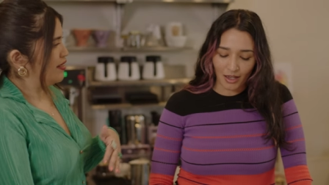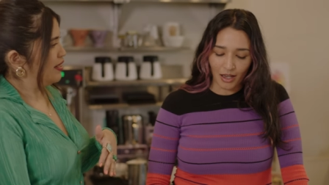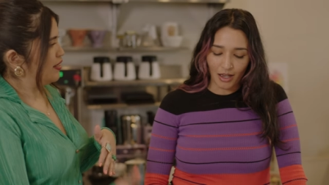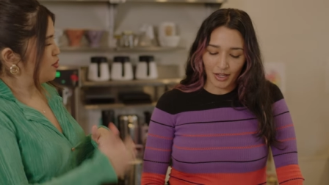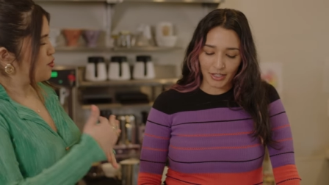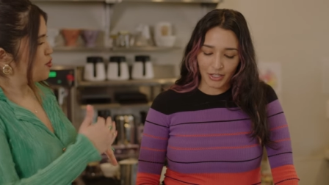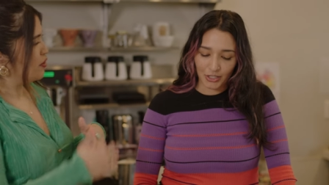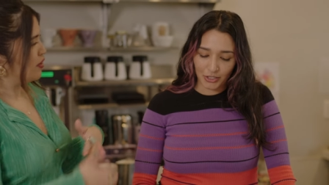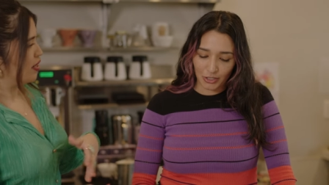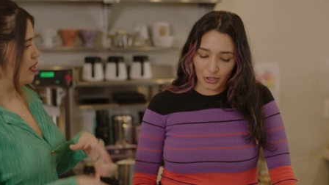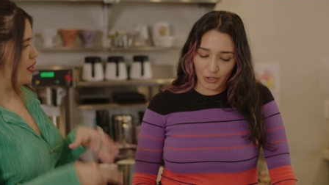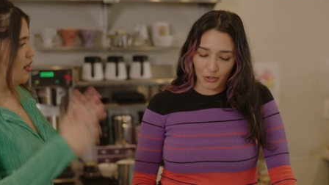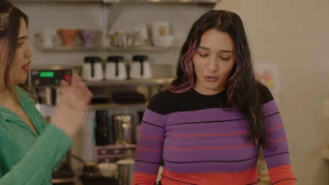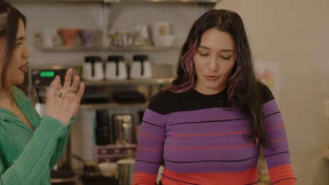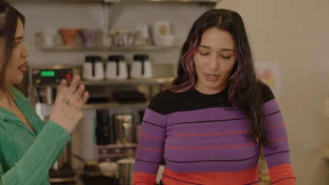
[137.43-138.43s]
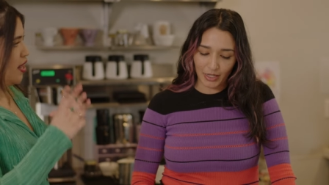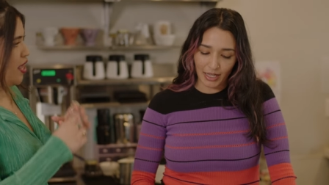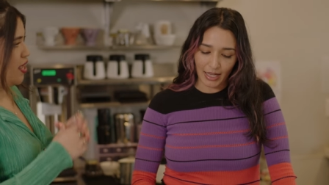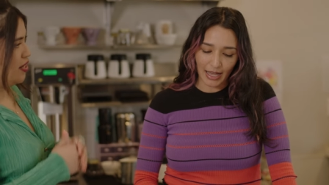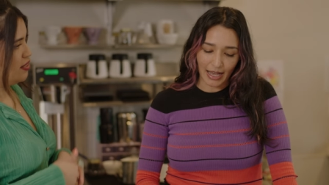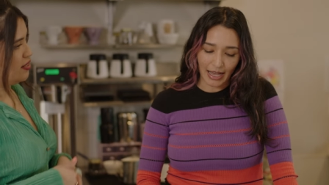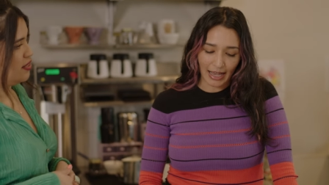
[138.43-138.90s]
enjoy you know, it like
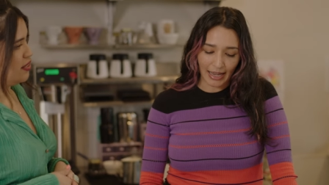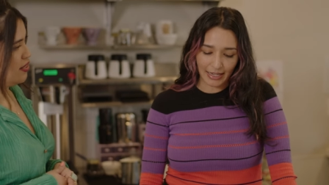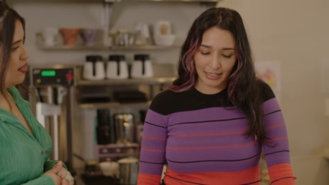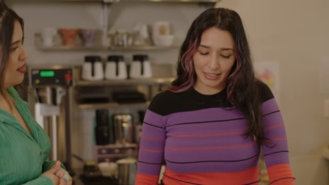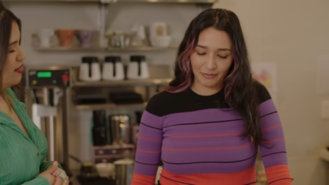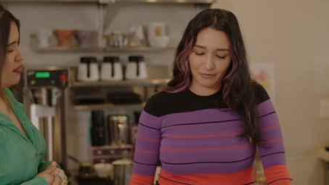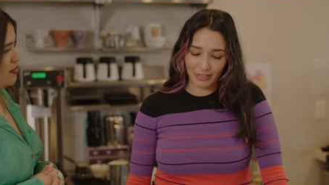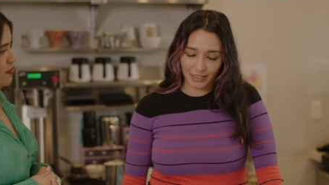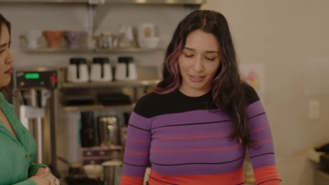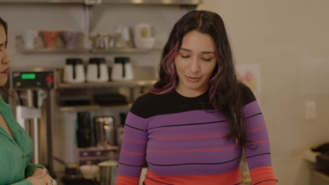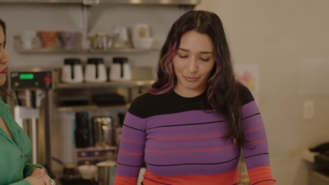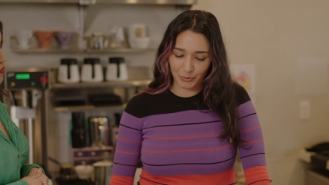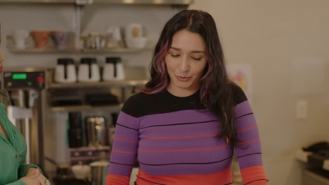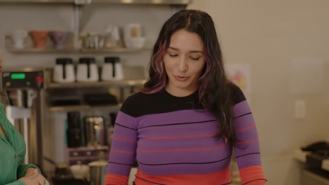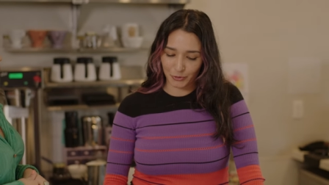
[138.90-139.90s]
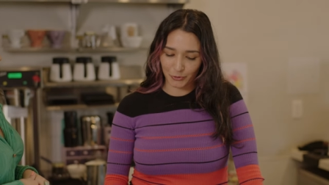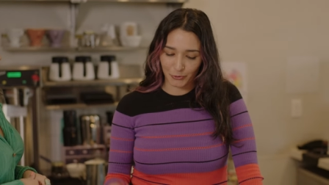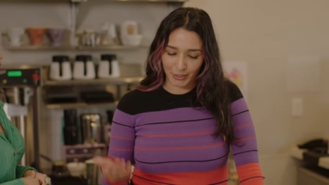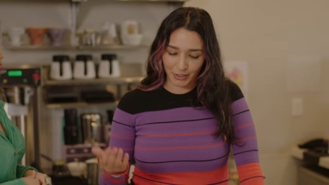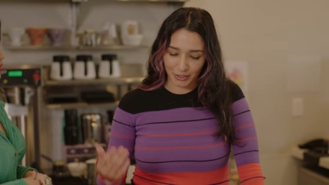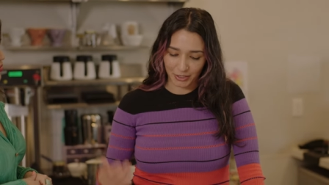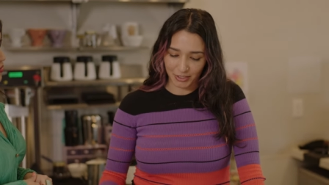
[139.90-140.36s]
that? I leave that up to the
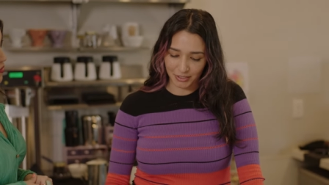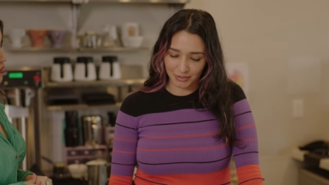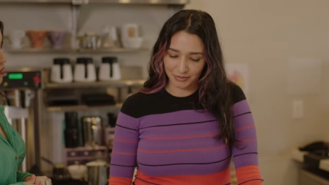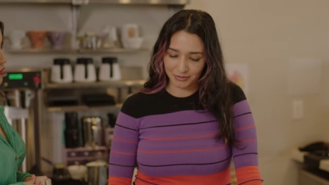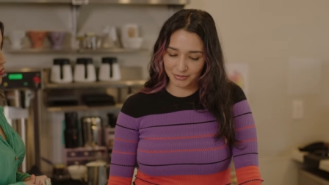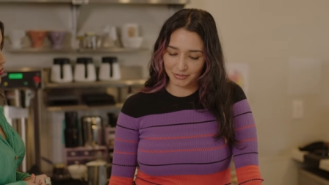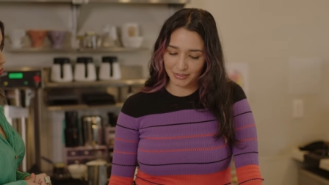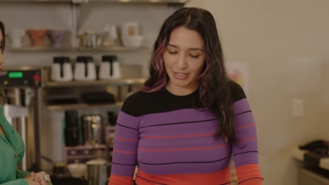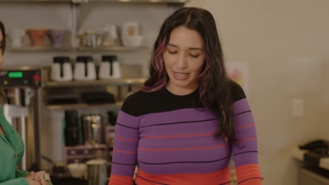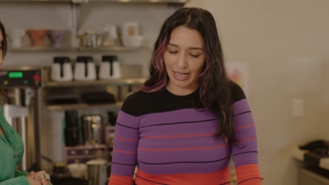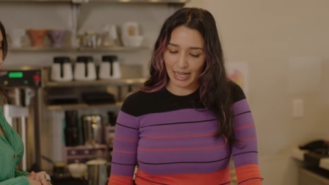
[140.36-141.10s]
drinker. Oh,